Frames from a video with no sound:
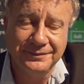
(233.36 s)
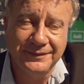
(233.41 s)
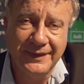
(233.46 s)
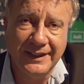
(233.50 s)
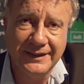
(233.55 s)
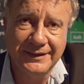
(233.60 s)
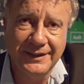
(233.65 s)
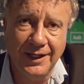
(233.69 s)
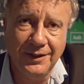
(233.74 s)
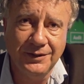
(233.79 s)

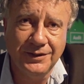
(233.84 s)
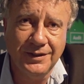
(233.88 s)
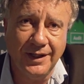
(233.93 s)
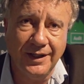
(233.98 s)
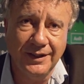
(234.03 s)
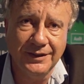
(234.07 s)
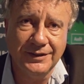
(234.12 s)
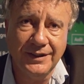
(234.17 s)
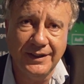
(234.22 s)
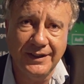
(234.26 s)
there's no
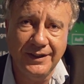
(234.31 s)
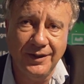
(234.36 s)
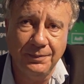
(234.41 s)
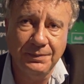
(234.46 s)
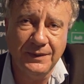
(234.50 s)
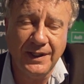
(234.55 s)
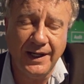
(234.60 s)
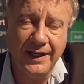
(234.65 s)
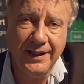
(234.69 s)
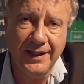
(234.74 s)
chance in
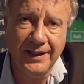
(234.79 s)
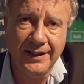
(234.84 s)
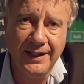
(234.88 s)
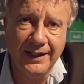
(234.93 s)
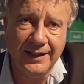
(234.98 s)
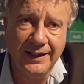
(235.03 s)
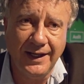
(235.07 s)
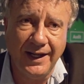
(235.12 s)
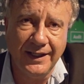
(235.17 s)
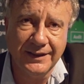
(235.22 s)
obtaining
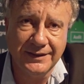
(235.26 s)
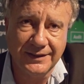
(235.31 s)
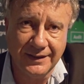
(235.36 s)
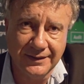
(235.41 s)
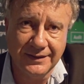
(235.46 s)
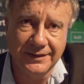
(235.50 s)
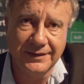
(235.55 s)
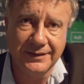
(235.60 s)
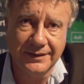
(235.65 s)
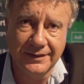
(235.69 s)
that
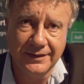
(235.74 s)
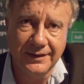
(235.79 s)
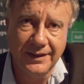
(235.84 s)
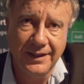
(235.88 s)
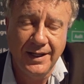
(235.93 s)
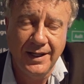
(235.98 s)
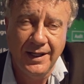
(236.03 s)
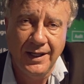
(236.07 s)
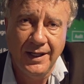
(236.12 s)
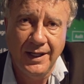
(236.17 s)
license.
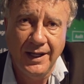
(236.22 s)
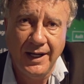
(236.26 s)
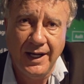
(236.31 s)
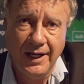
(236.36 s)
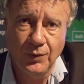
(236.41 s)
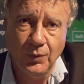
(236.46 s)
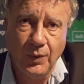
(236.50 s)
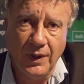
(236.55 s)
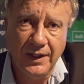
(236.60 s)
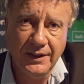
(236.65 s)

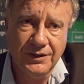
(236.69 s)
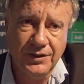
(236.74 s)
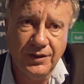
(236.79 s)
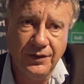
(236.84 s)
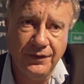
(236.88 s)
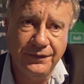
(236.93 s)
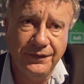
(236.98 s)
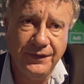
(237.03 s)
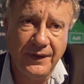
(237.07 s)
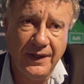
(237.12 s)
And once
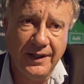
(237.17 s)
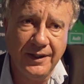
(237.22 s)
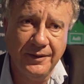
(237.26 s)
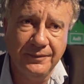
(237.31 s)
you've